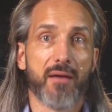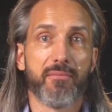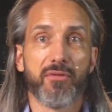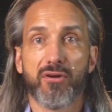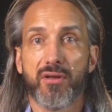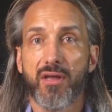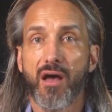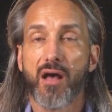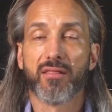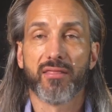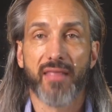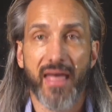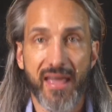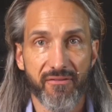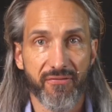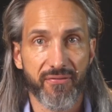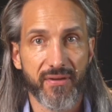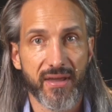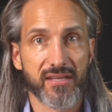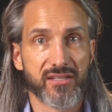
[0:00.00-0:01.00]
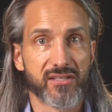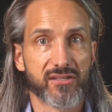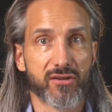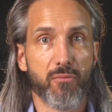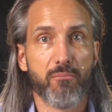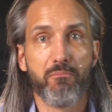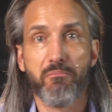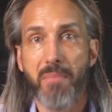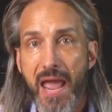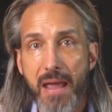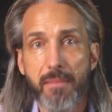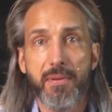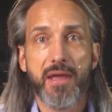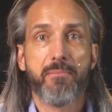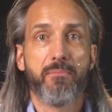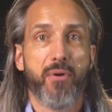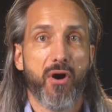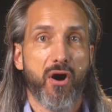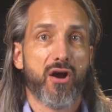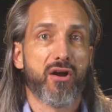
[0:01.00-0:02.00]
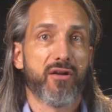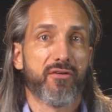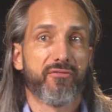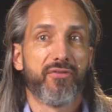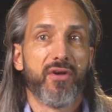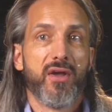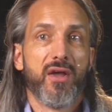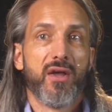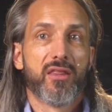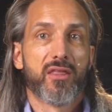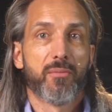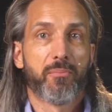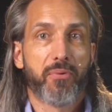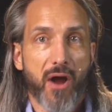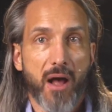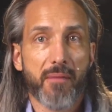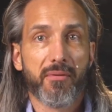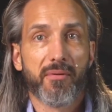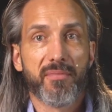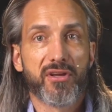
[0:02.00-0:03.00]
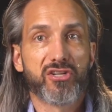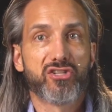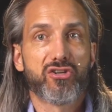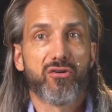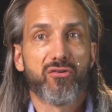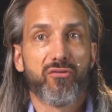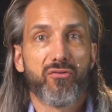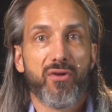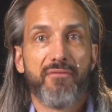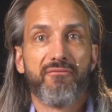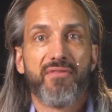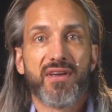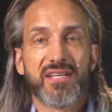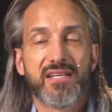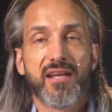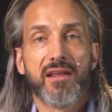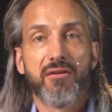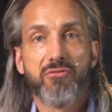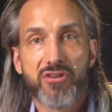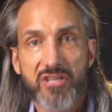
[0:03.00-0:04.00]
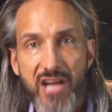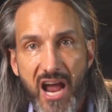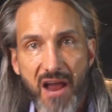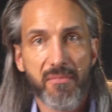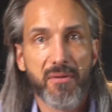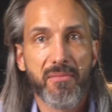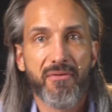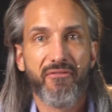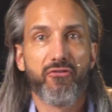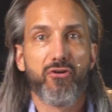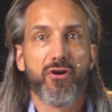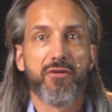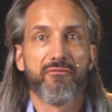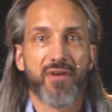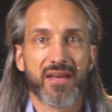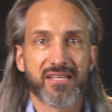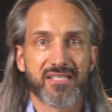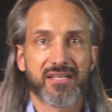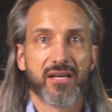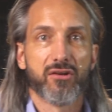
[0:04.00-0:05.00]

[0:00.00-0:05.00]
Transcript: you've got late fees. So maybe part of the problem is you're investing in retirement before you invest in